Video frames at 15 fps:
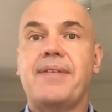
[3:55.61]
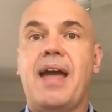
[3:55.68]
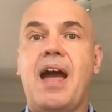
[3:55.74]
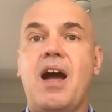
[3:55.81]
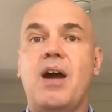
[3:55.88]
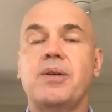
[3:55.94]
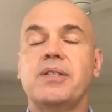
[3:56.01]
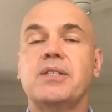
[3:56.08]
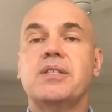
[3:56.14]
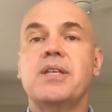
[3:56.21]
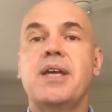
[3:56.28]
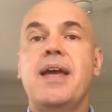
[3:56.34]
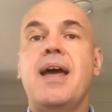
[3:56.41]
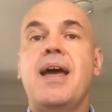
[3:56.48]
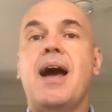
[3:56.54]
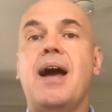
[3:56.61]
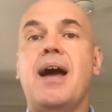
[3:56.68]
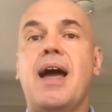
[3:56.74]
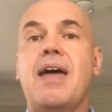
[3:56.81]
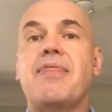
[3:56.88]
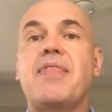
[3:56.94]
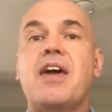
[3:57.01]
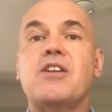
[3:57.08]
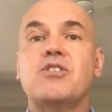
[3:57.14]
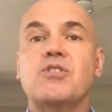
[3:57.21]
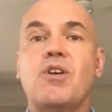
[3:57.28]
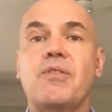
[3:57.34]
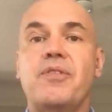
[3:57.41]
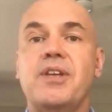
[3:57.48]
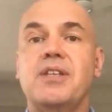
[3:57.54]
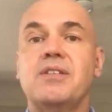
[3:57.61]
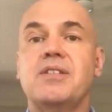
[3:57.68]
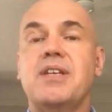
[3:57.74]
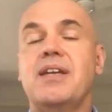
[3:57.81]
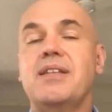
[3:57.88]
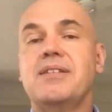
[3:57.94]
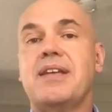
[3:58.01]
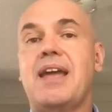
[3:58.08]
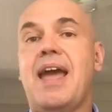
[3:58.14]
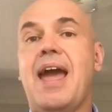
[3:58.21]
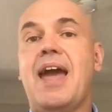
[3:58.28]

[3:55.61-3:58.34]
hours, and that is not the intent.